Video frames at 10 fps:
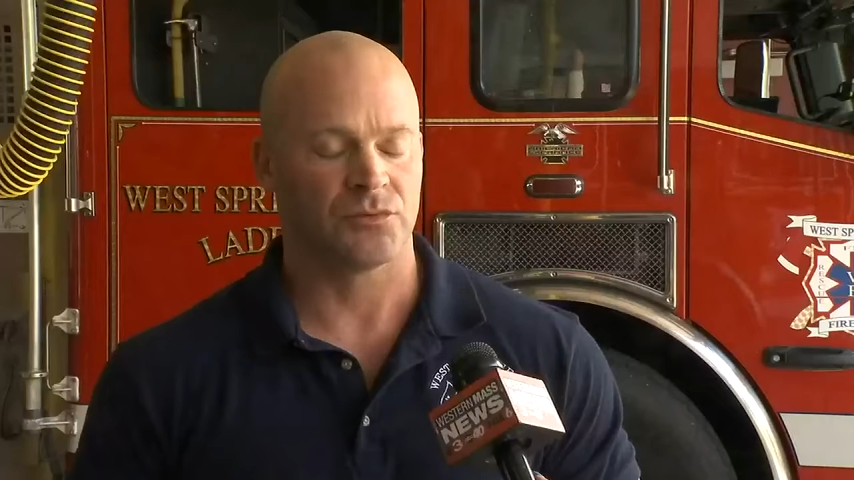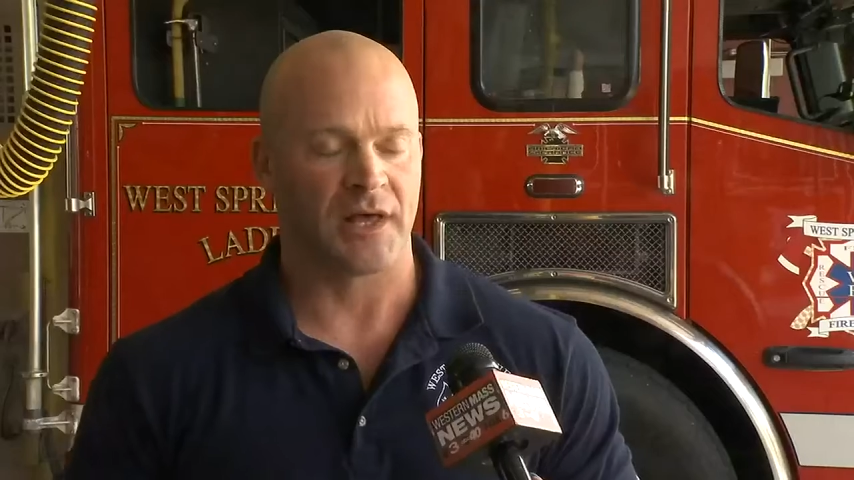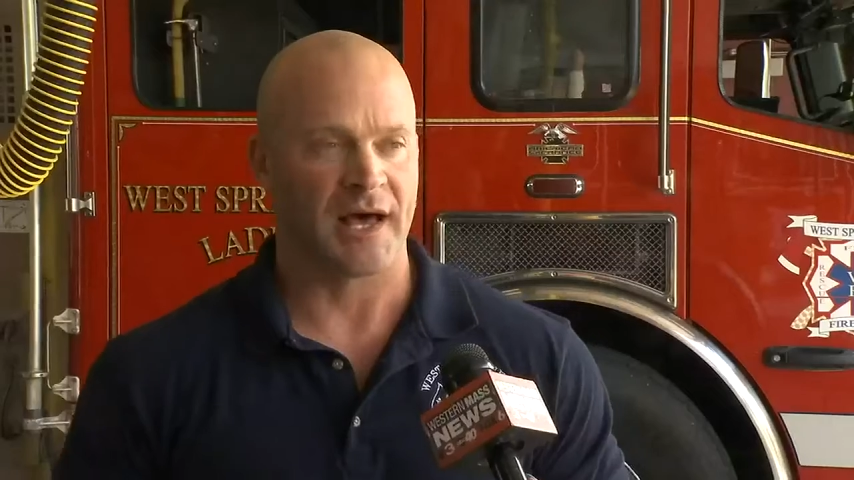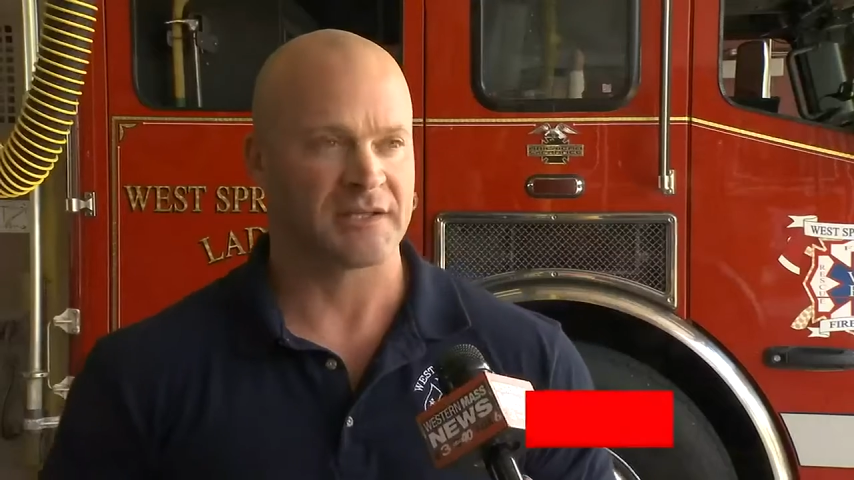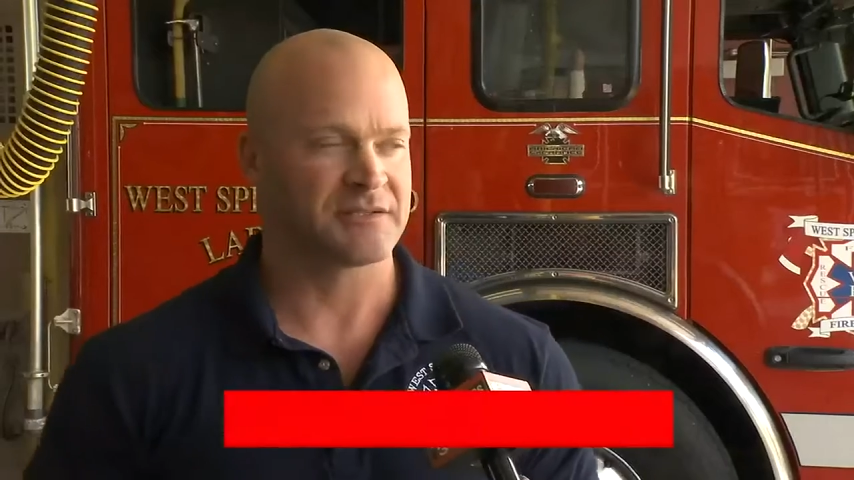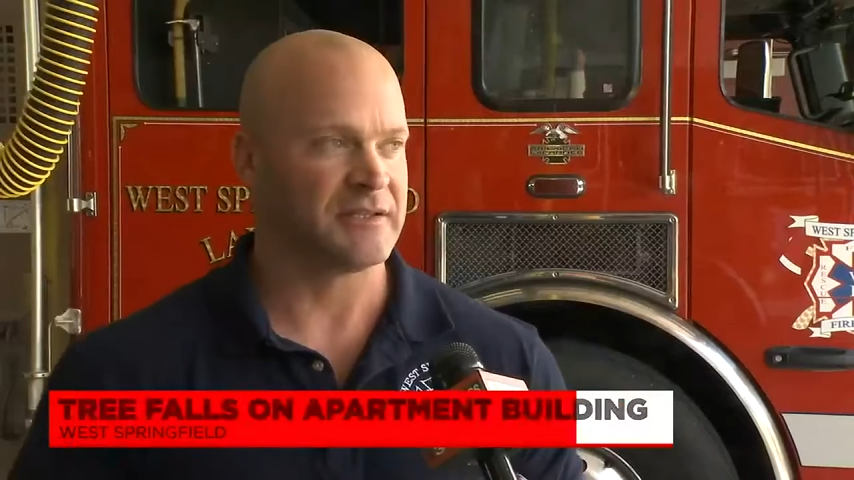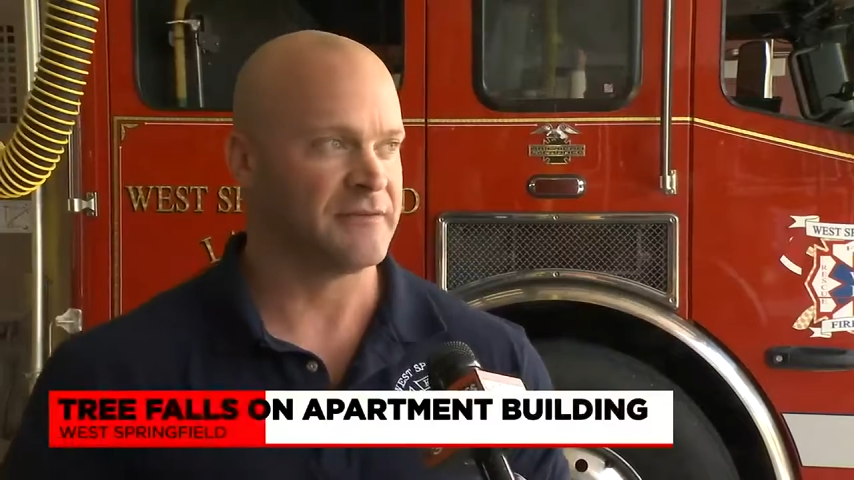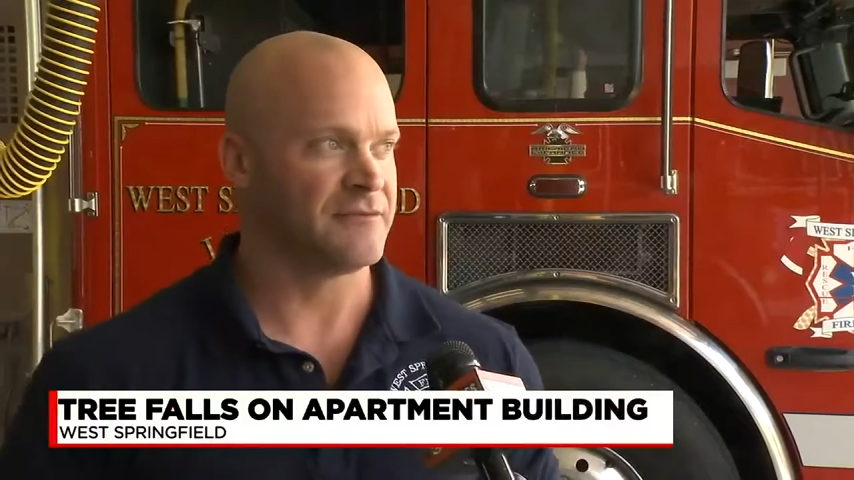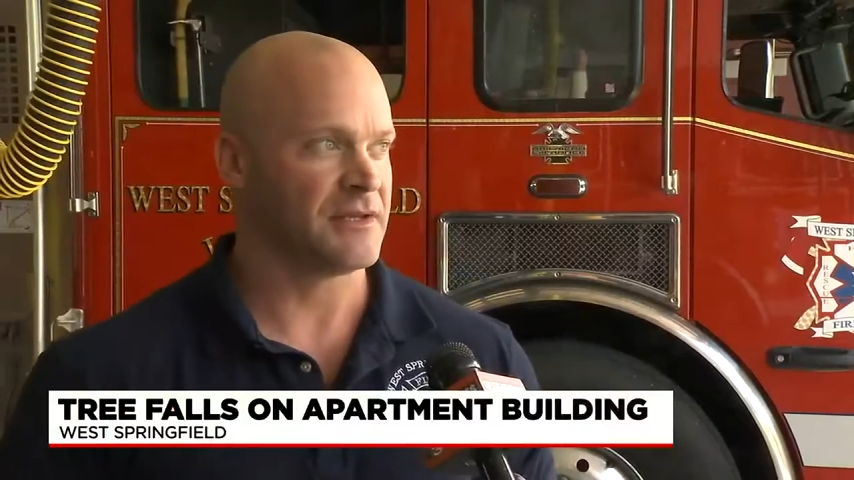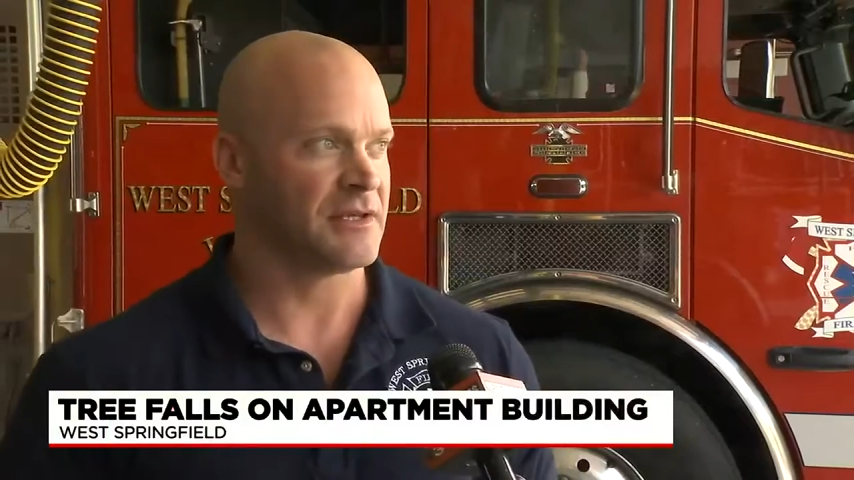Last
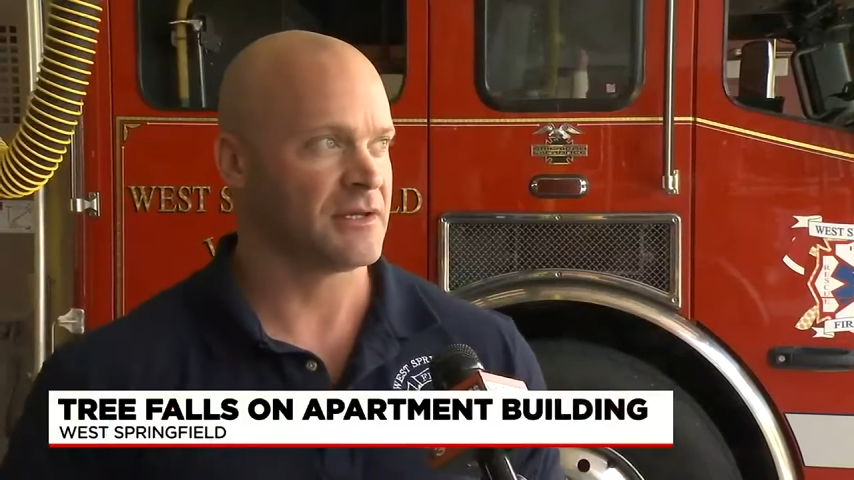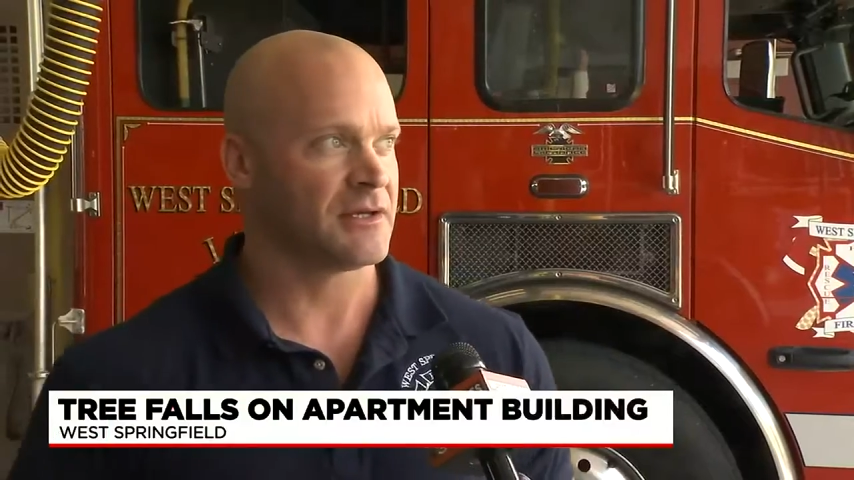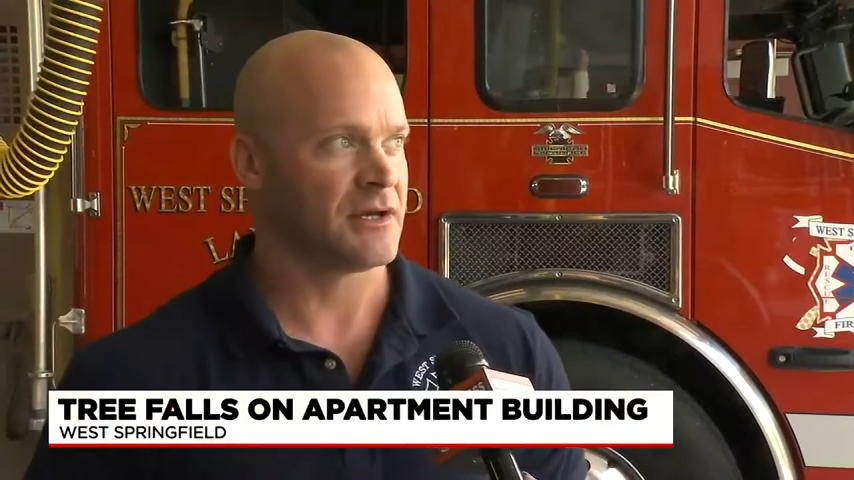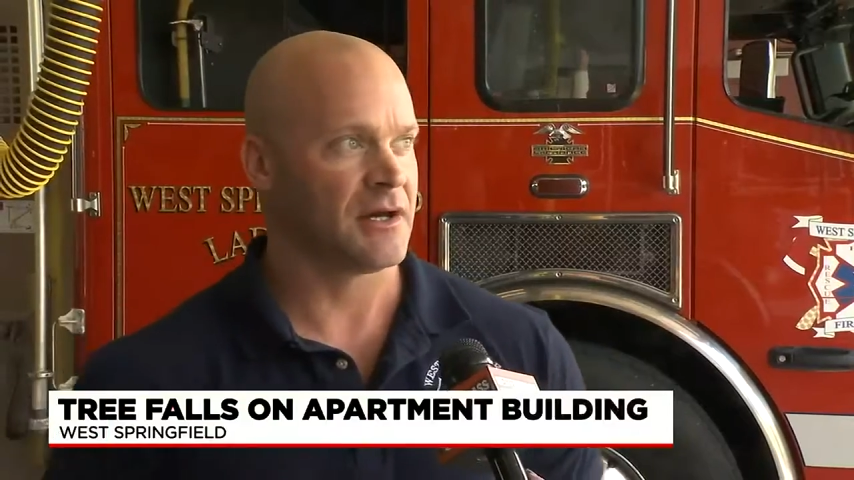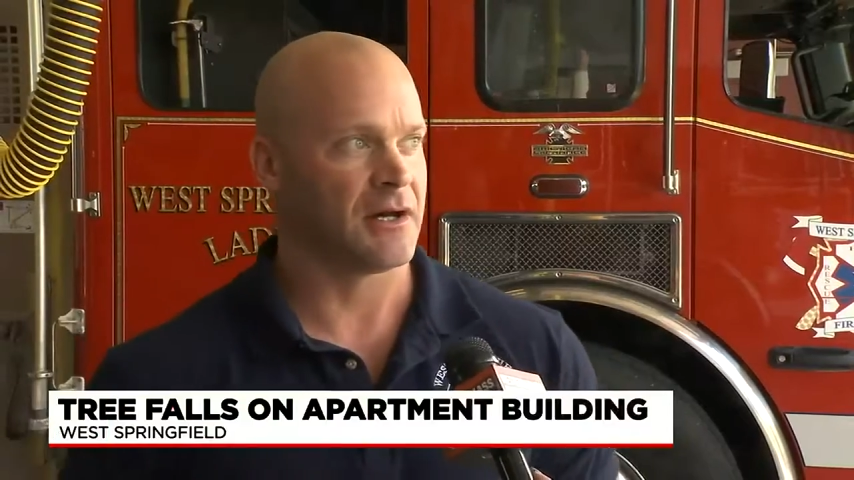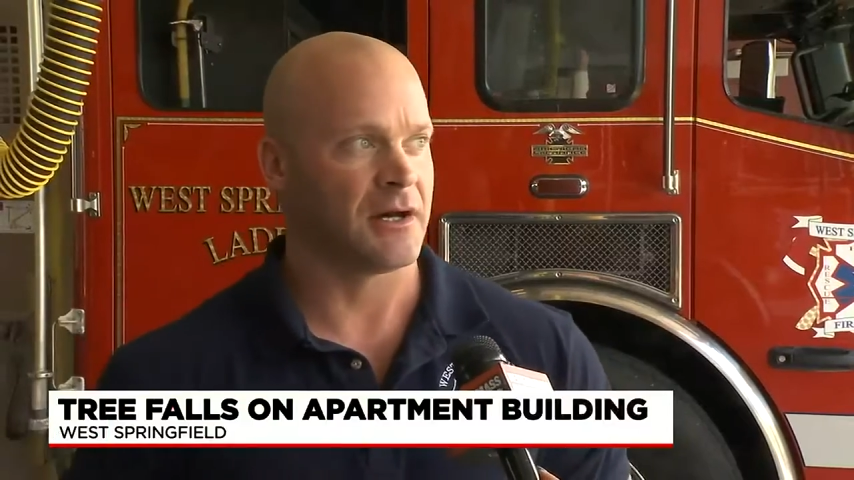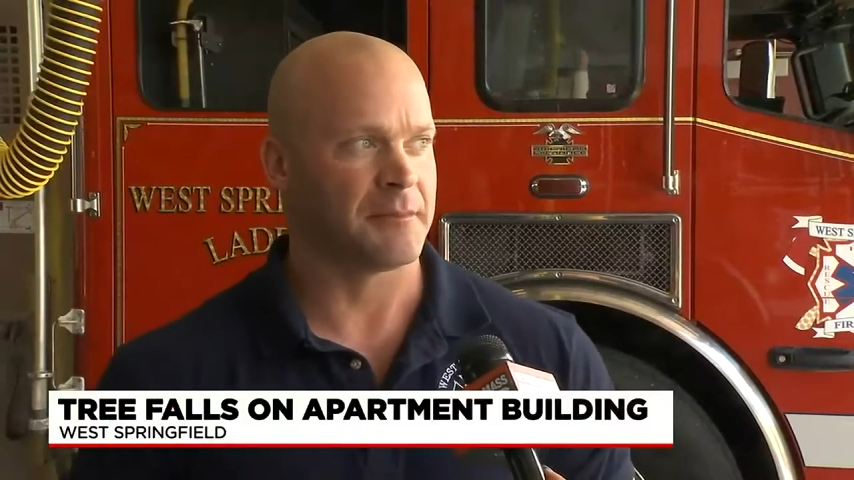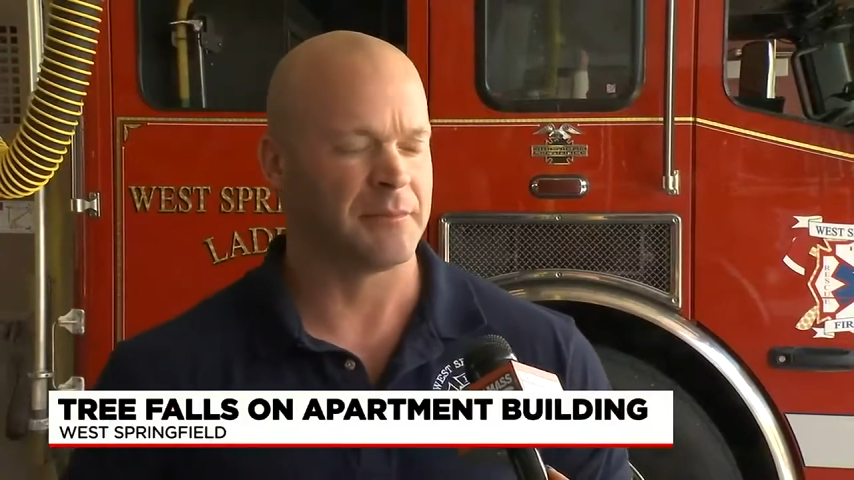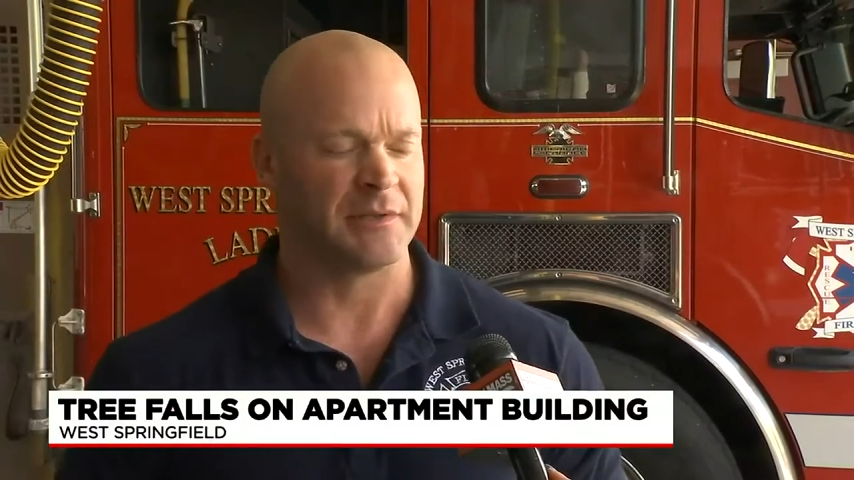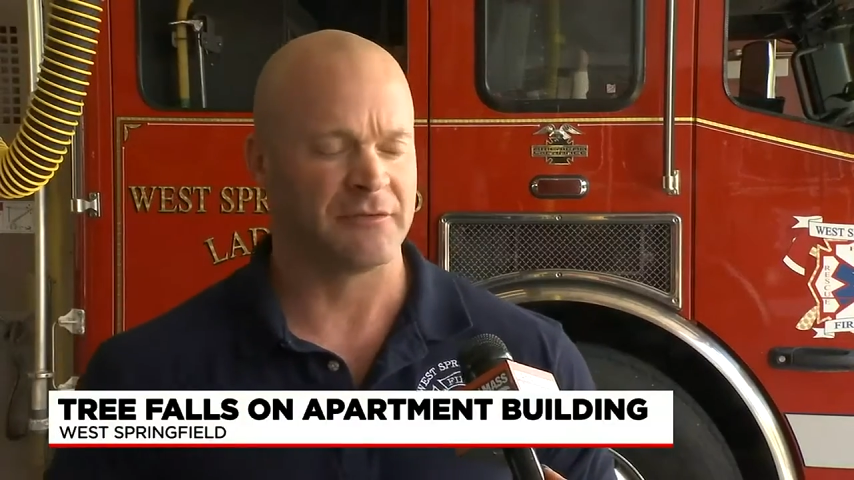evening,
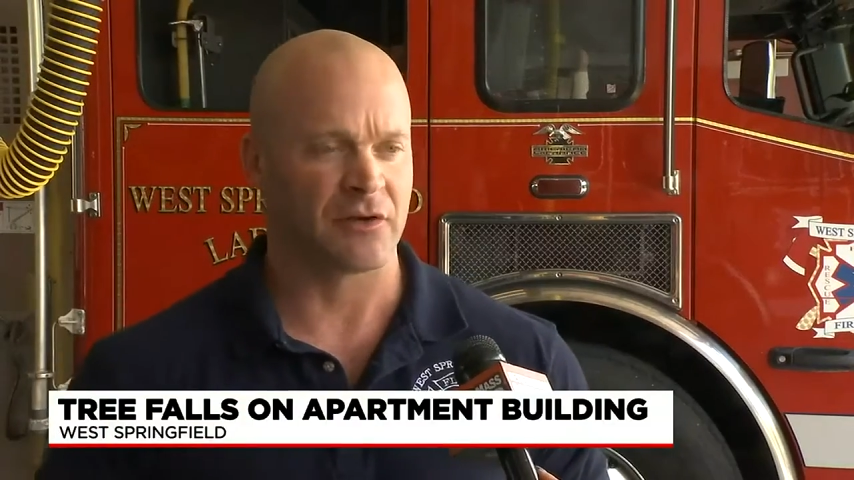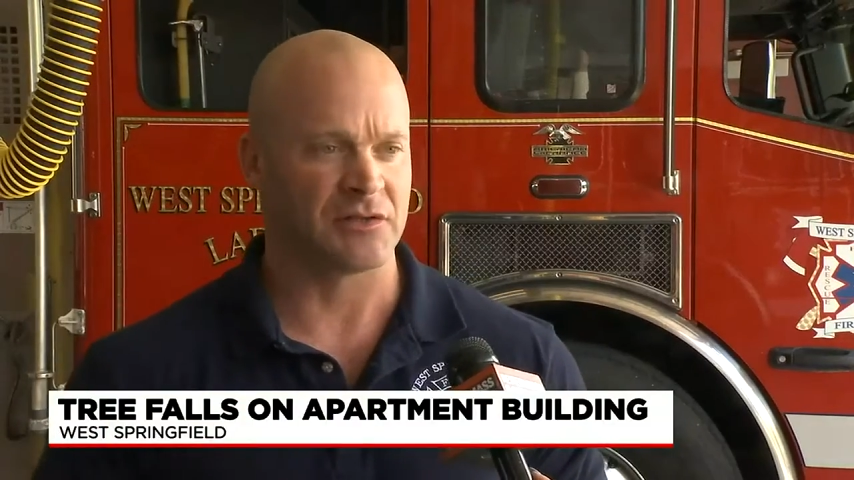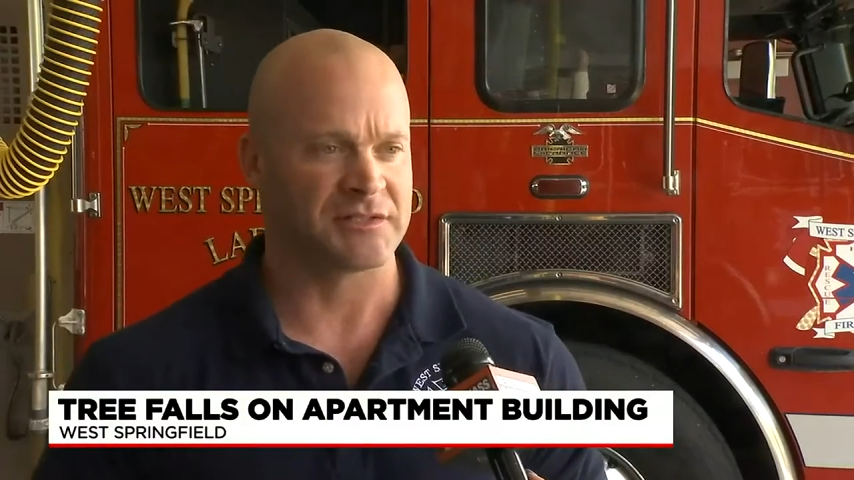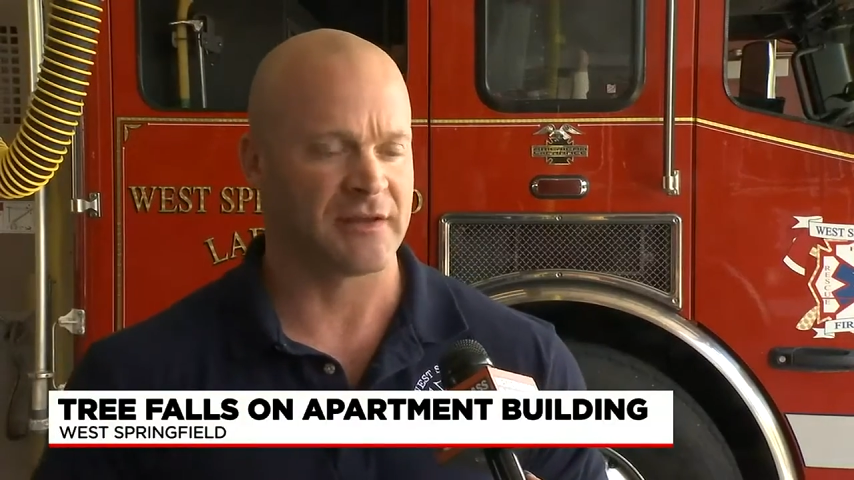um, believe around